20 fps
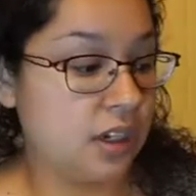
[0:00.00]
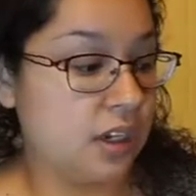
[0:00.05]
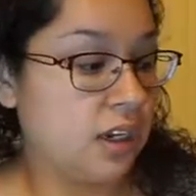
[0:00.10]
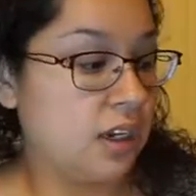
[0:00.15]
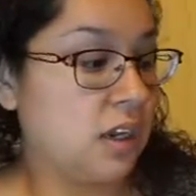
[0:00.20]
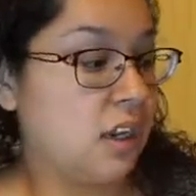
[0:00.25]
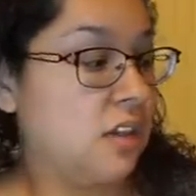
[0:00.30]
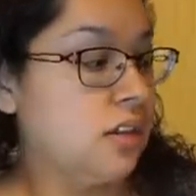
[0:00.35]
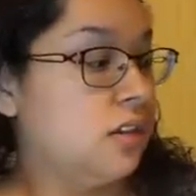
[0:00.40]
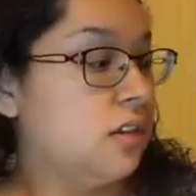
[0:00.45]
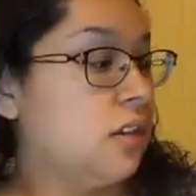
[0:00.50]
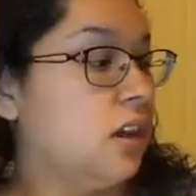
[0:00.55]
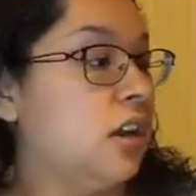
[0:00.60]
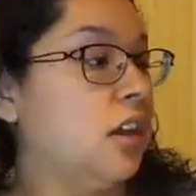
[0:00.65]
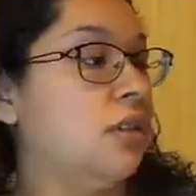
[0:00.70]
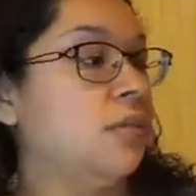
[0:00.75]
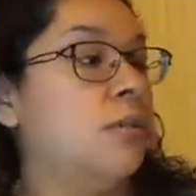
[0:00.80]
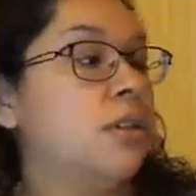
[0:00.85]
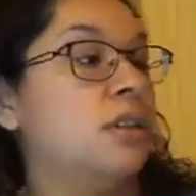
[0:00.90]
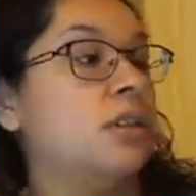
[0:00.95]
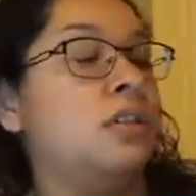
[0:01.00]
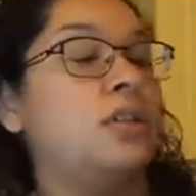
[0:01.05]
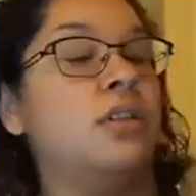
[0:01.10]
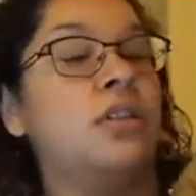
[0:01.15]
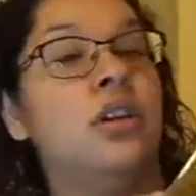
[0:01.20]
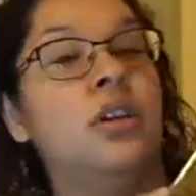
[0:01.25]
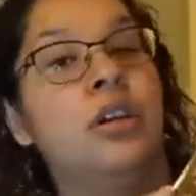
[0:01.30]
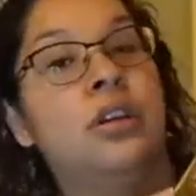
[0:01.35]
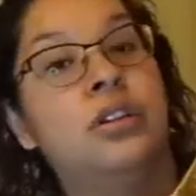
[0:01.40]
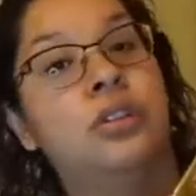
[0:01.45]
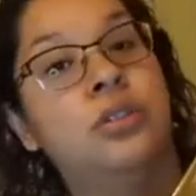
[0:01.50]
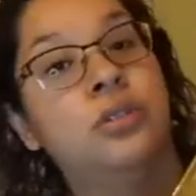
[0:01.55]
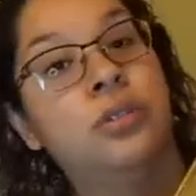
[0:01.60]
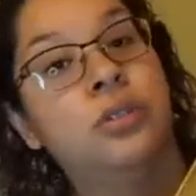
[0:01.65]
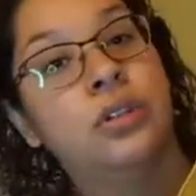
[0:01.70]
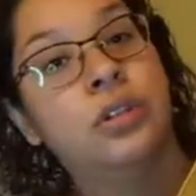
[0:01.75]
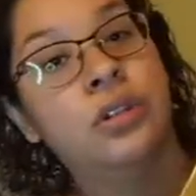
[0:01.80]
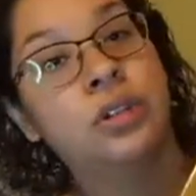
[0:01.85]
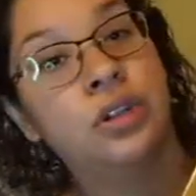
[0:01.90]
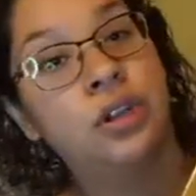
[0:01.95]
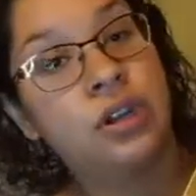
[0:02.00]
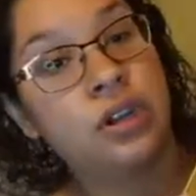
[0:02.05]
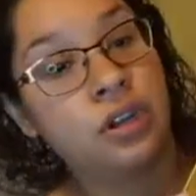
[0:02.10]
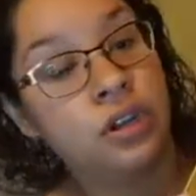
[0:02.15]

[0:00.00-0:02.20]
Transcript: It also comes to contour,